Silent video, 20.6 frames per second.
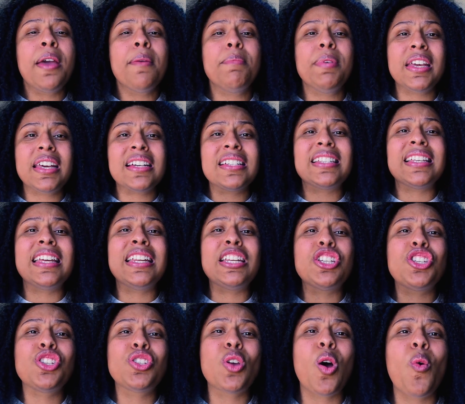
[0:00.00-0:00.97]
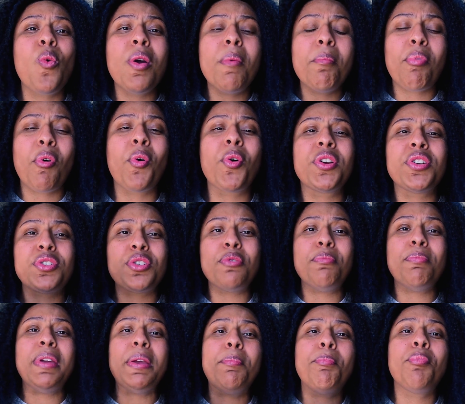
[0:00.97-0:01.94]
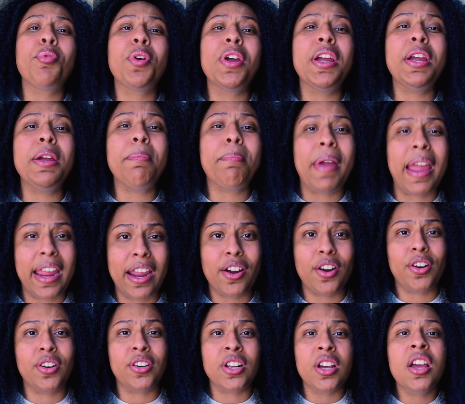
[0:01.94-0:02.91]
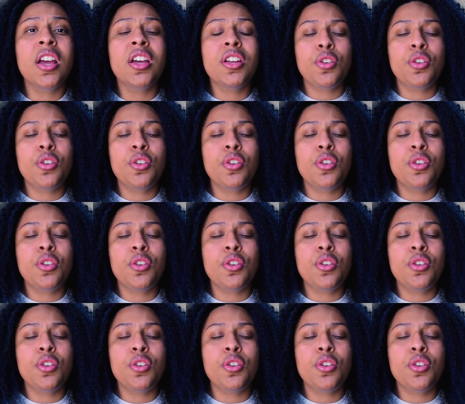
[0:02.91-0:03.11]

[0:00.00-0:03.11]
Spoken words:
because it is so important to be prepared